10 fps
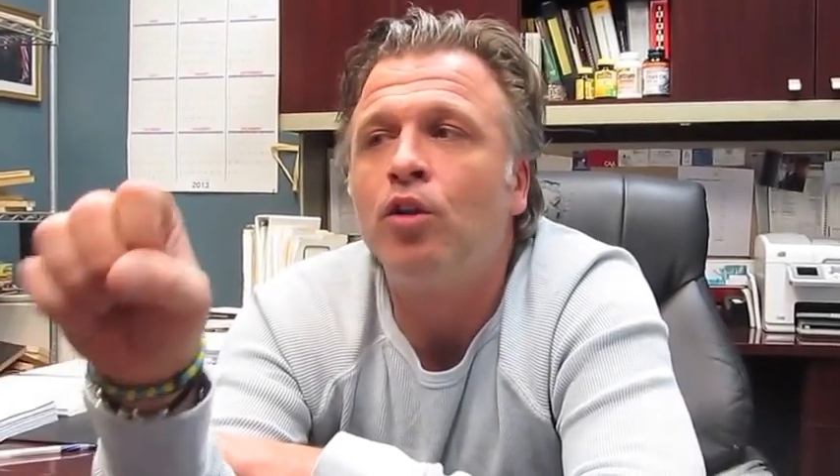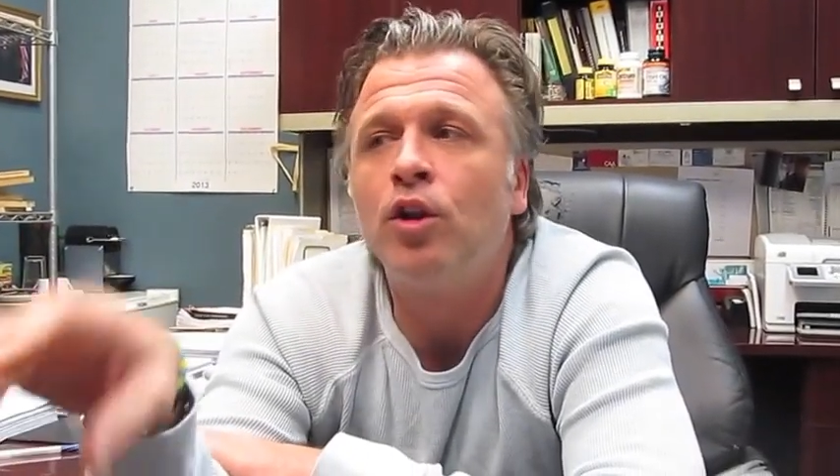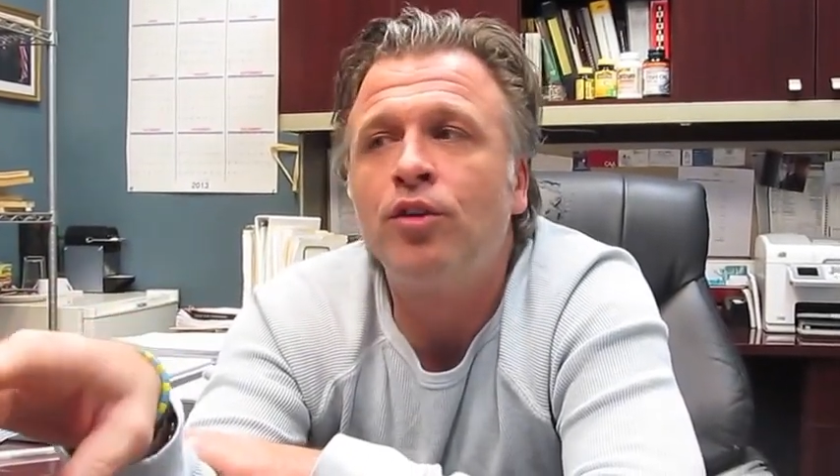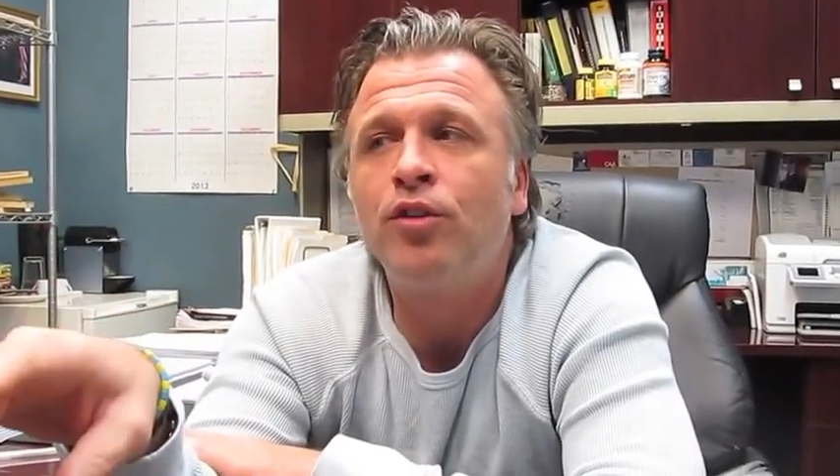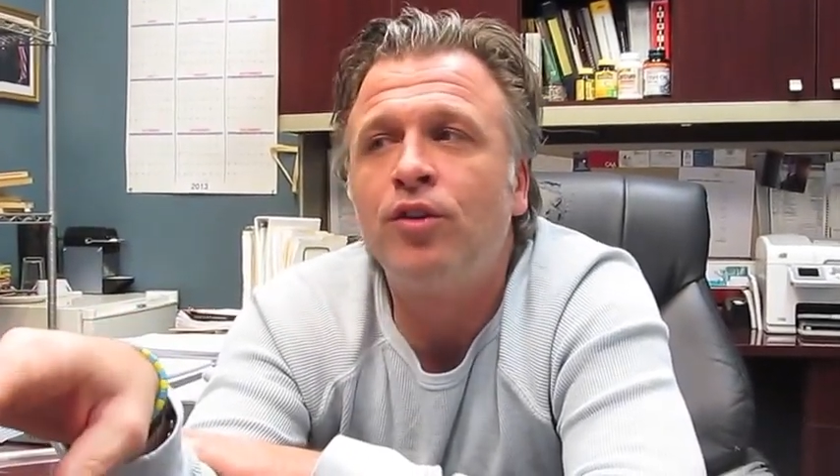
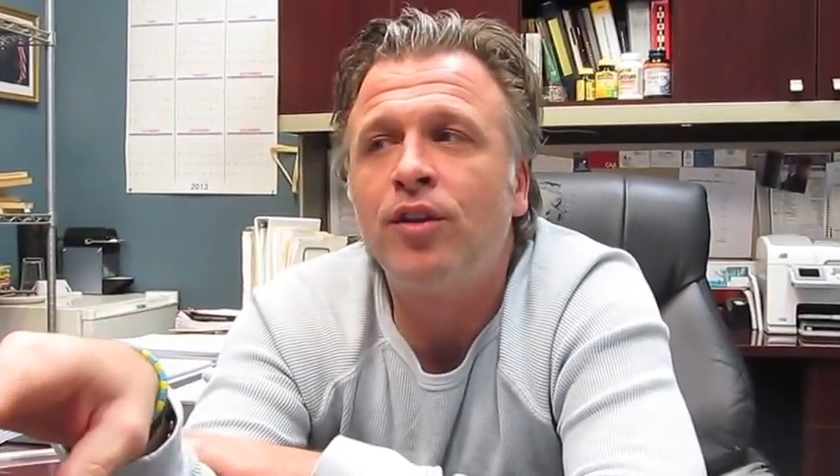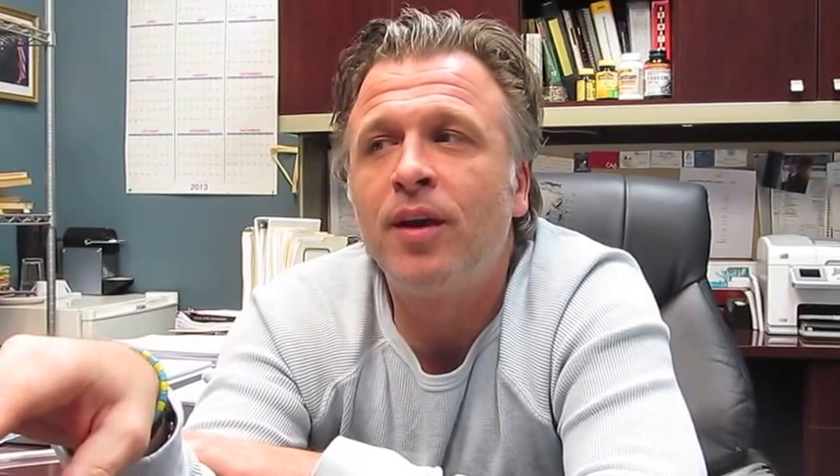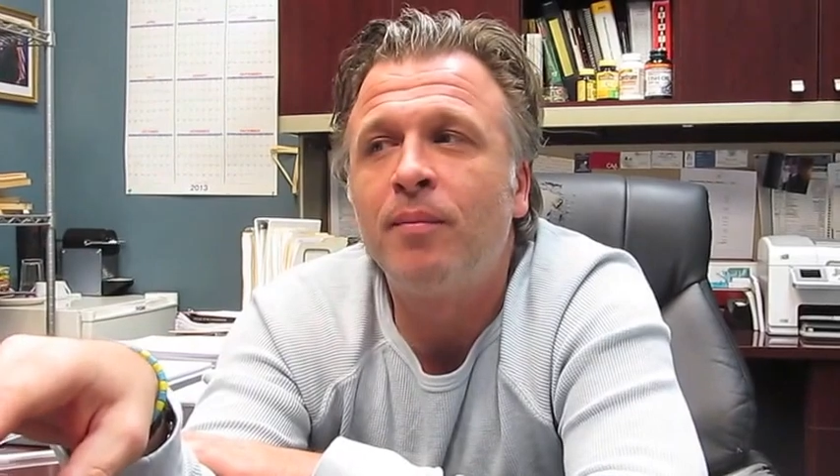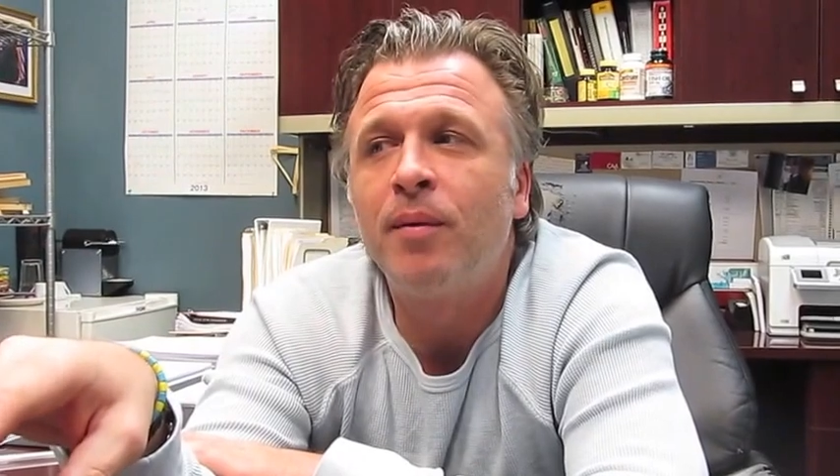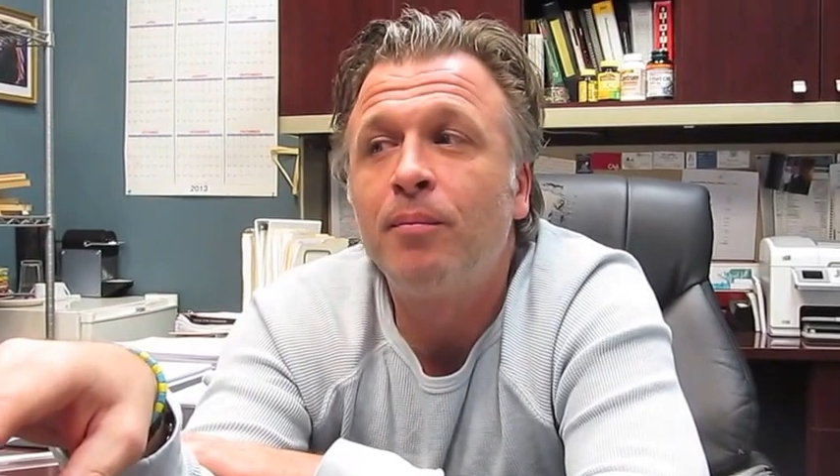listen to
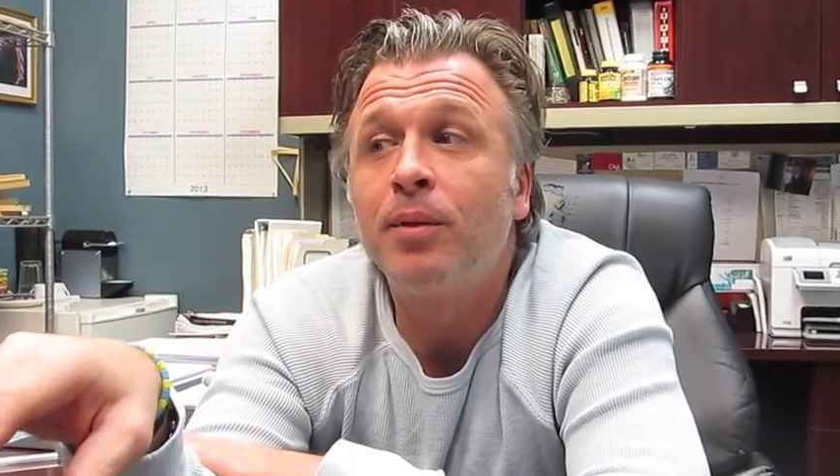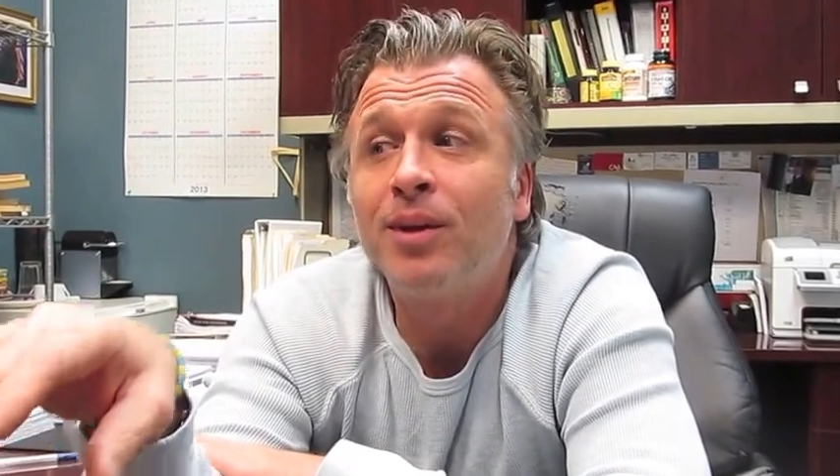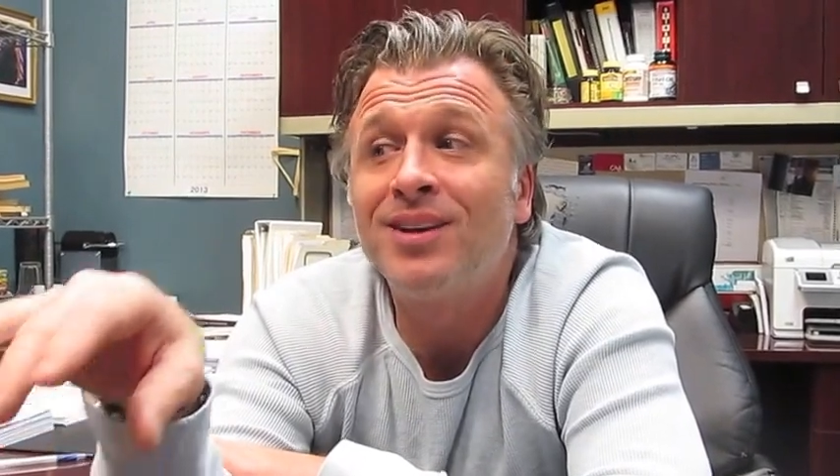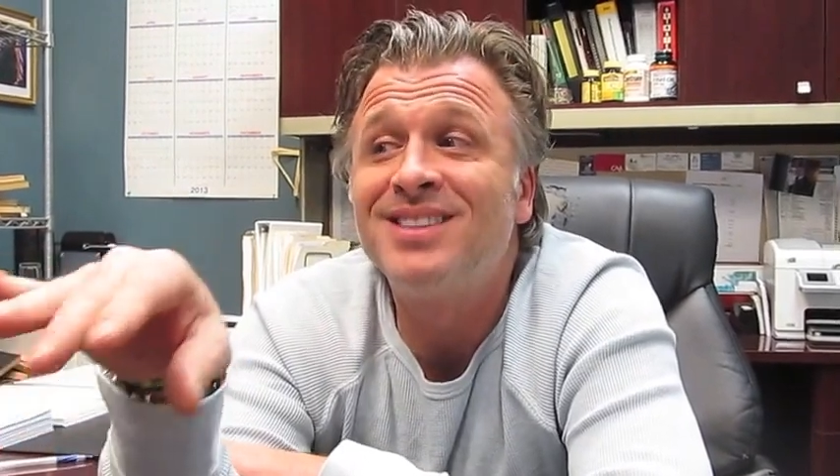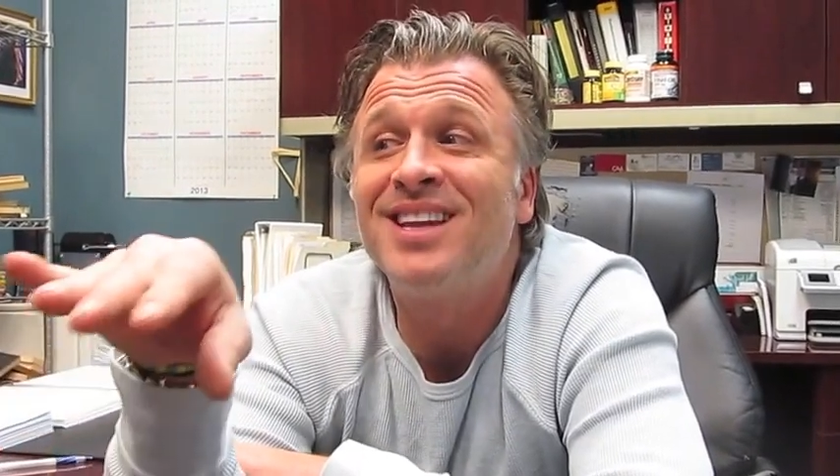them
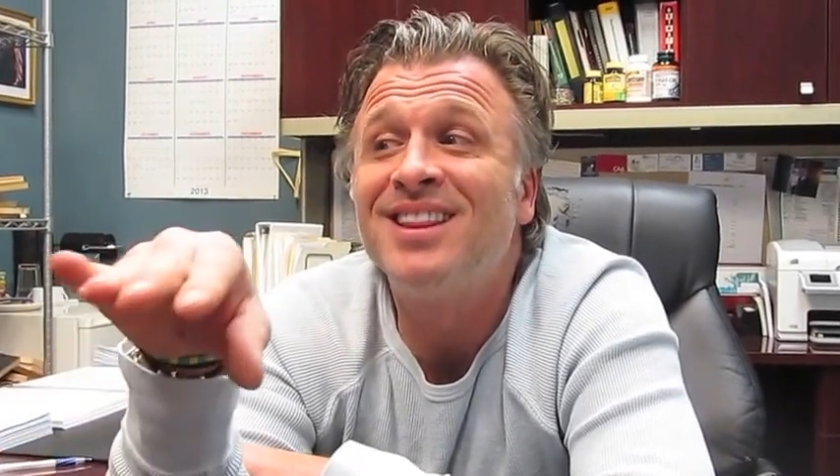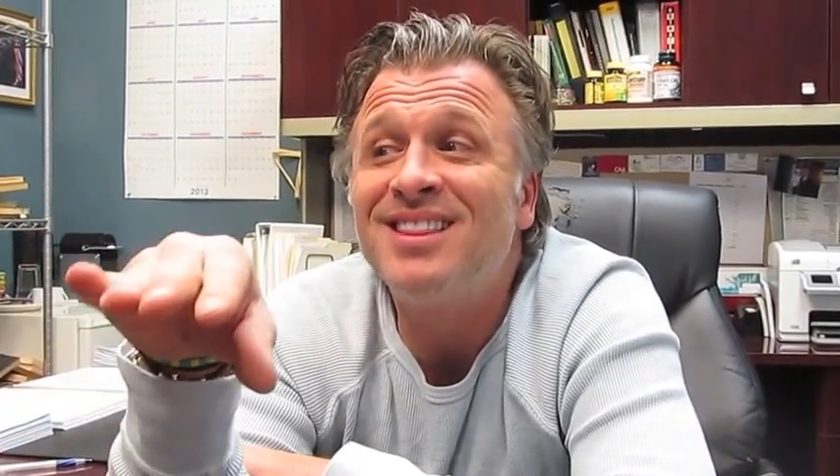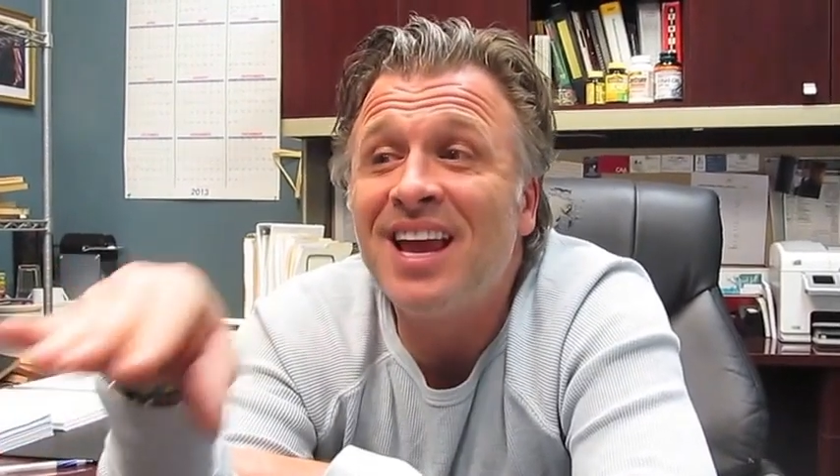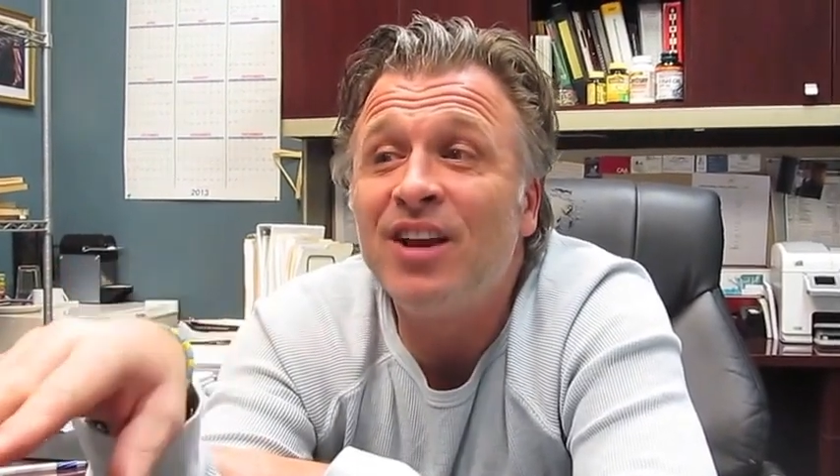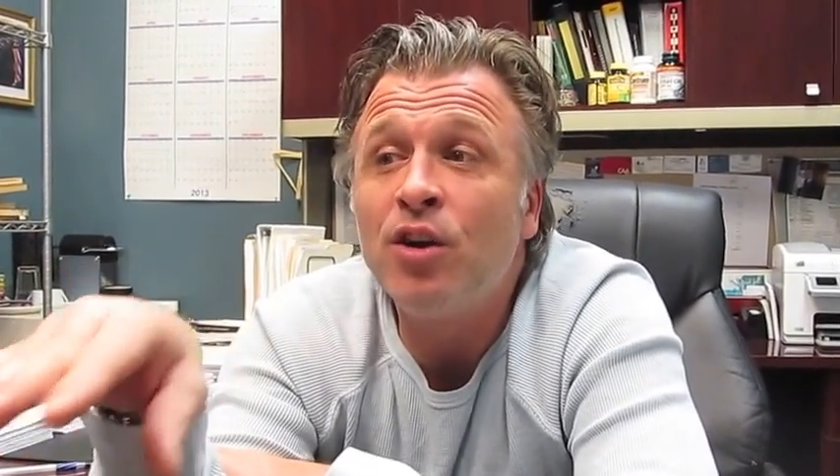because
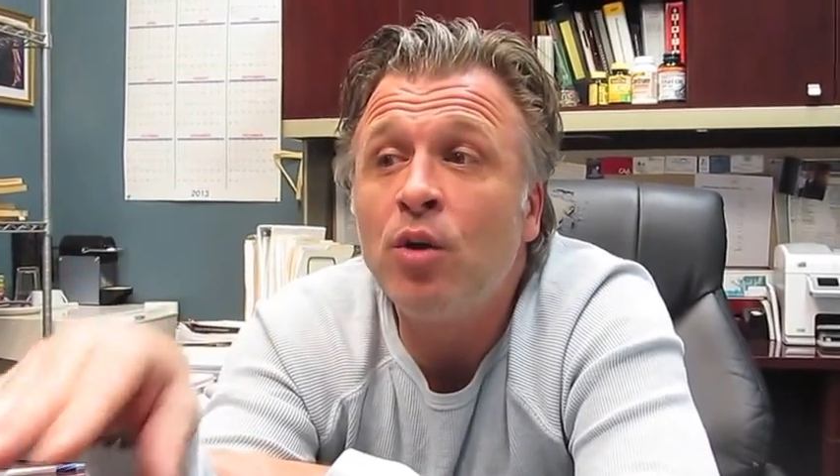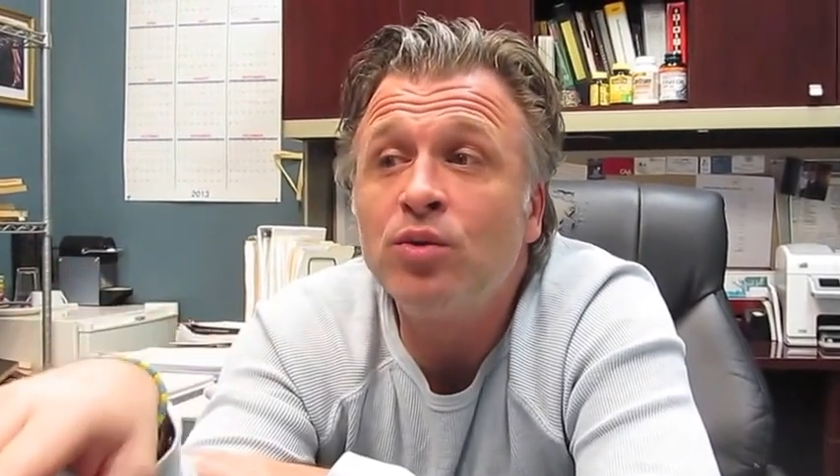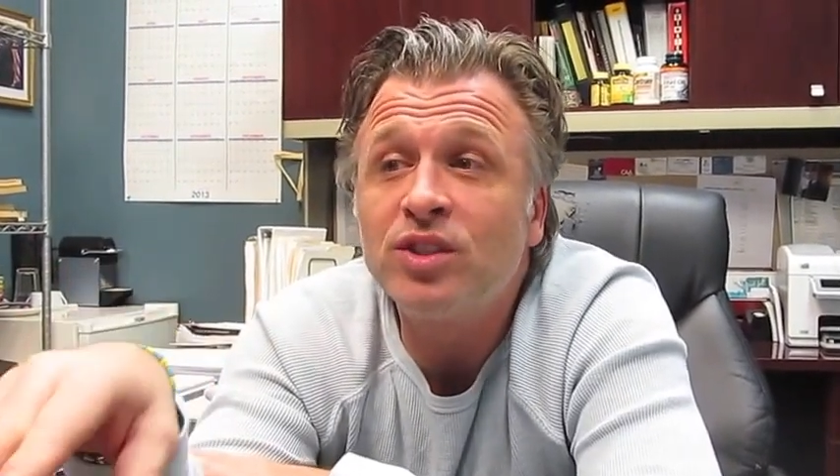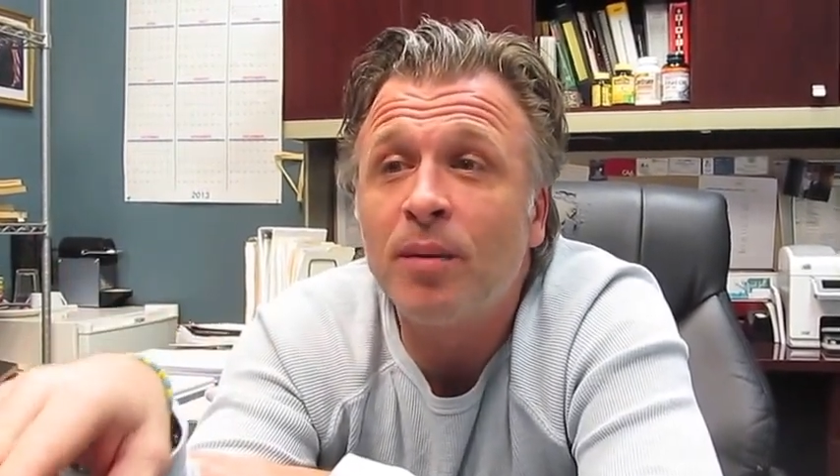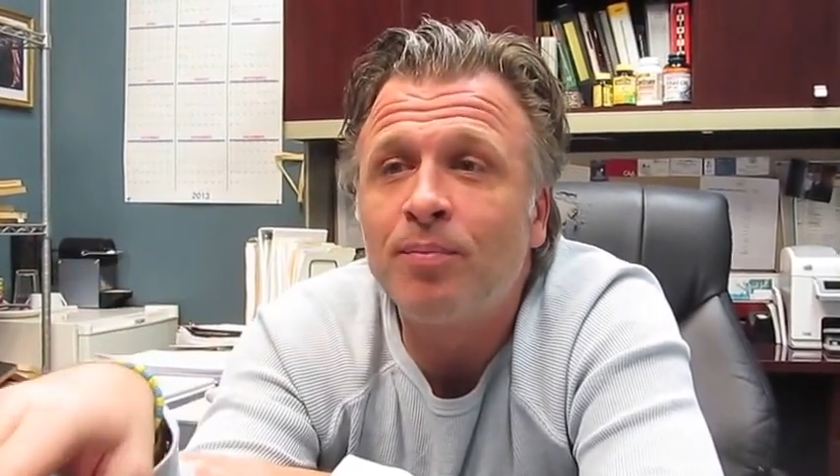they know
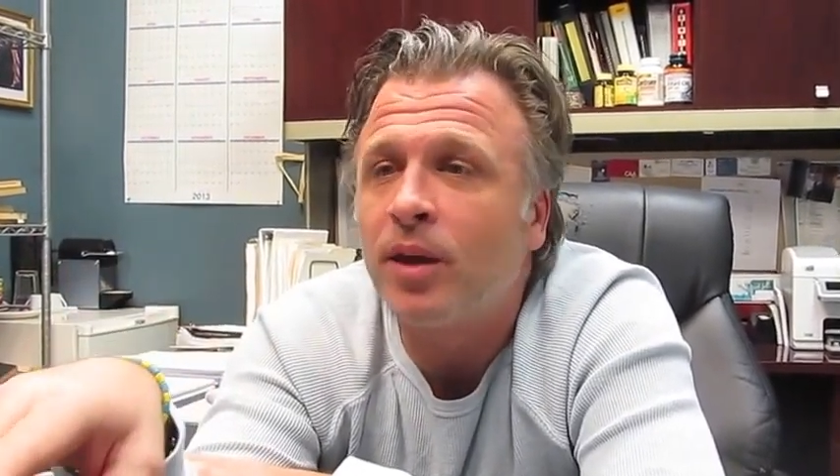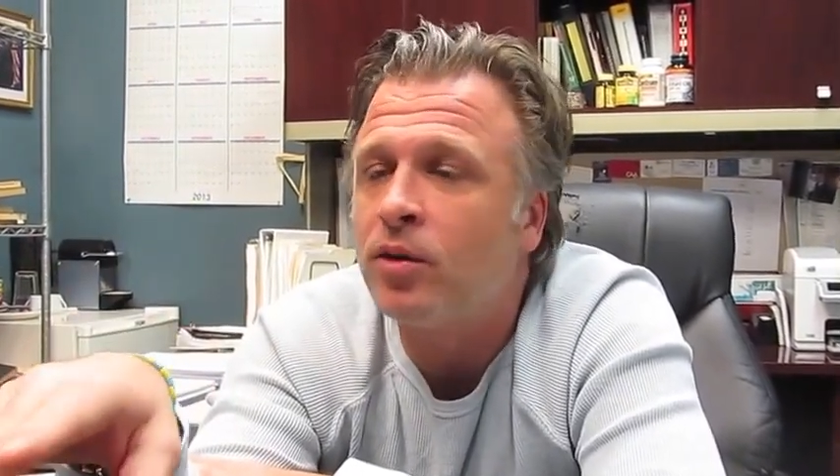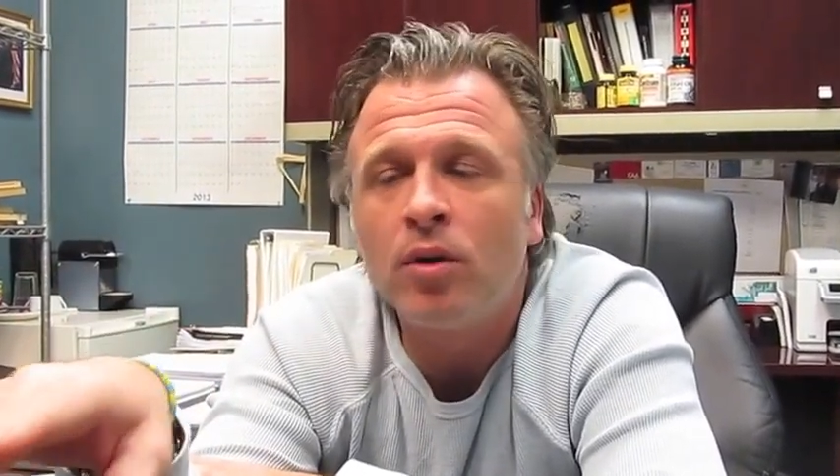something.